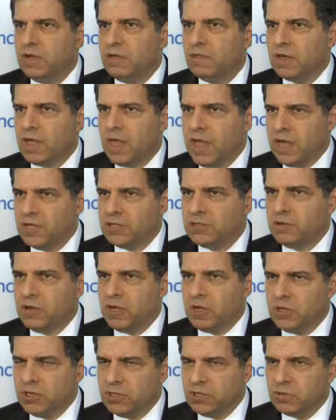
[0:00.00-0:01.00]
the cancer
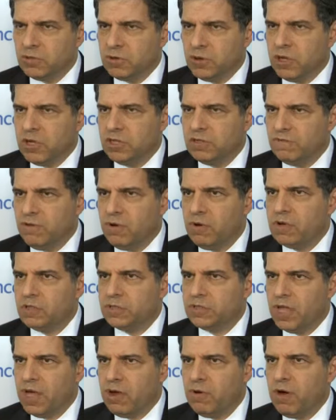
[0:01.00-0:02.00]
industry is
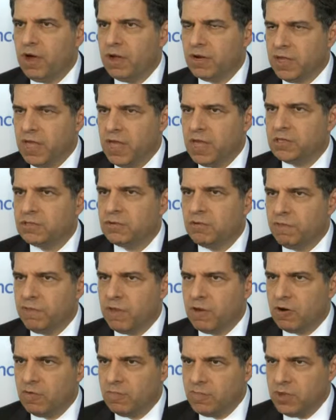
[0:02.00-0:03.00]
focused now on cancer
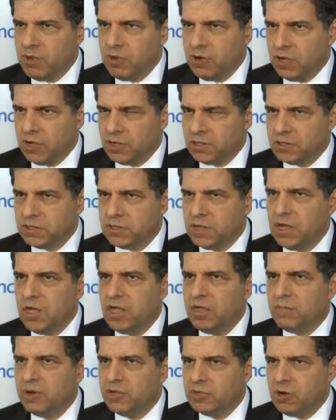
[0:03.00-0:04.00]
therapeutics
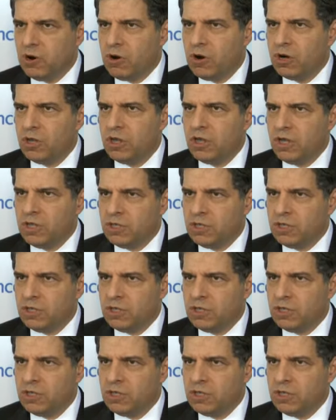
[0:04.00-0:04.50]
by tar